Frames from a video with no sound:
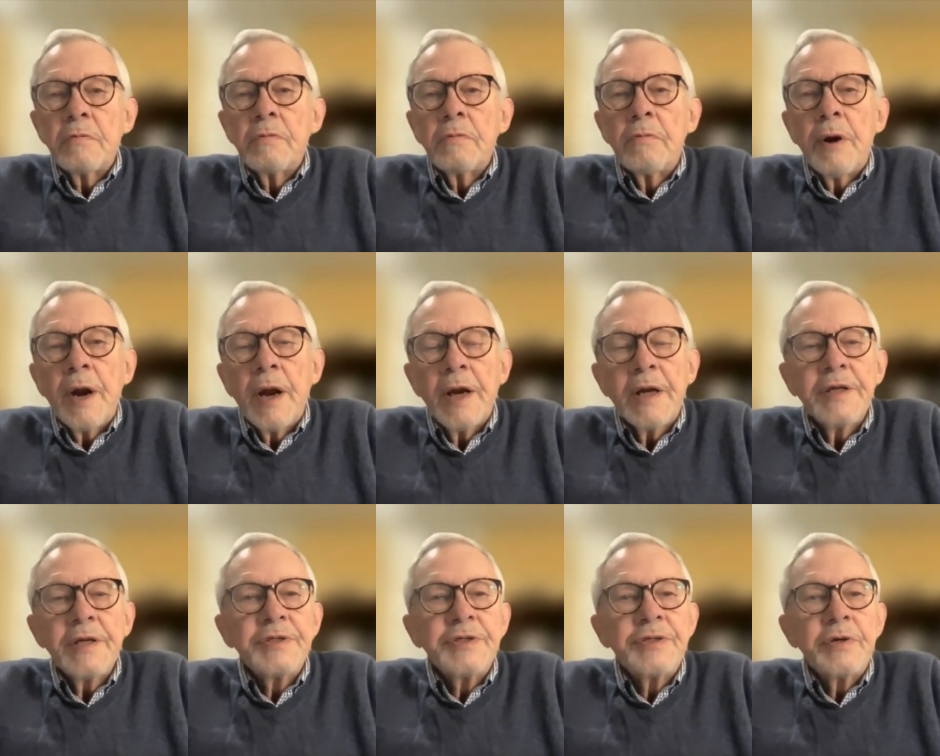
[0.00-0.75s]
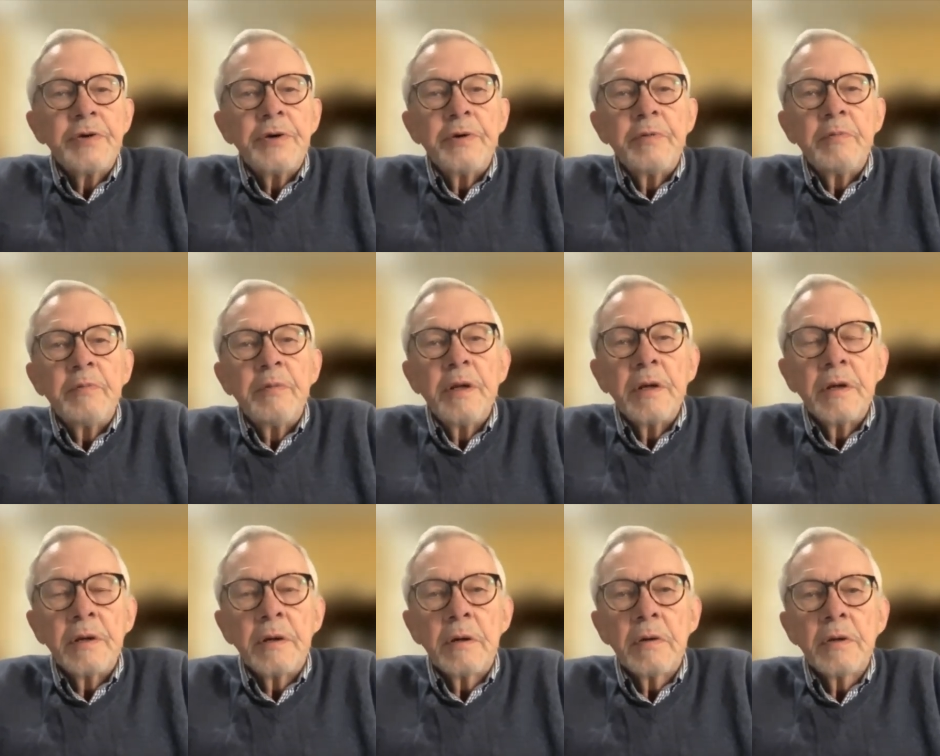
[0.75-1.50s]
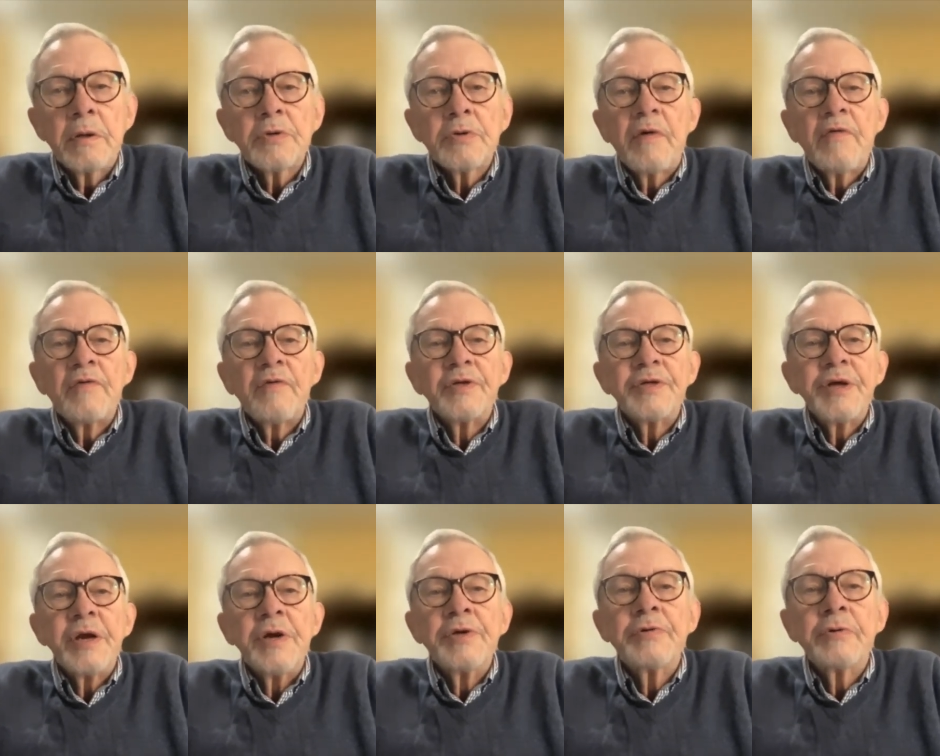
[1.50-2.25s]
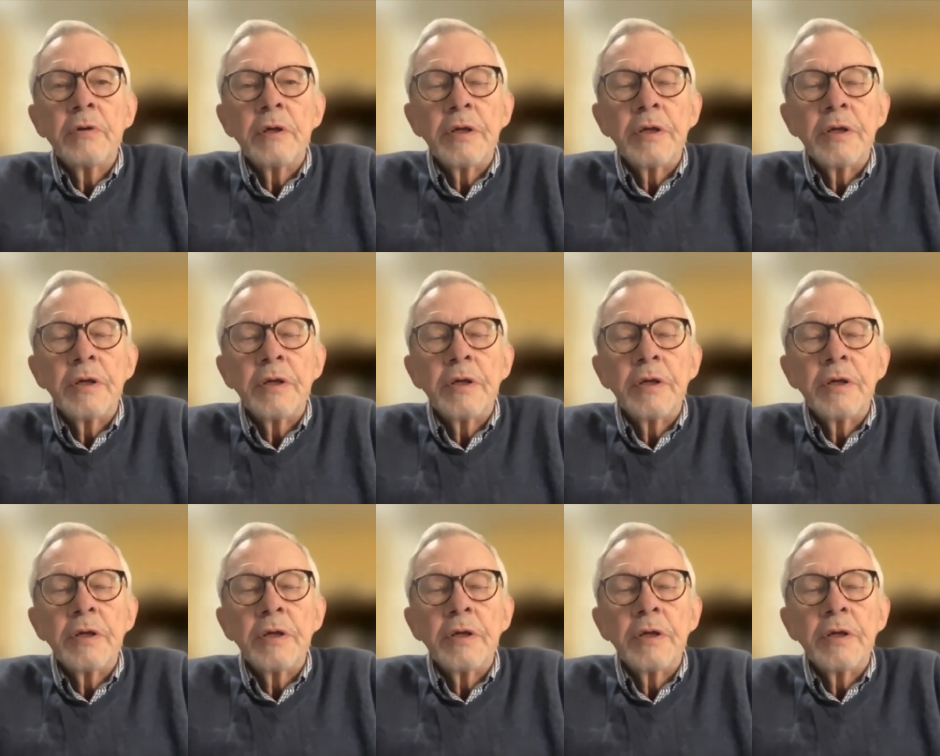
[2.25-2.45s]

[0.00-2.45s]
what I consider to be a sort of a central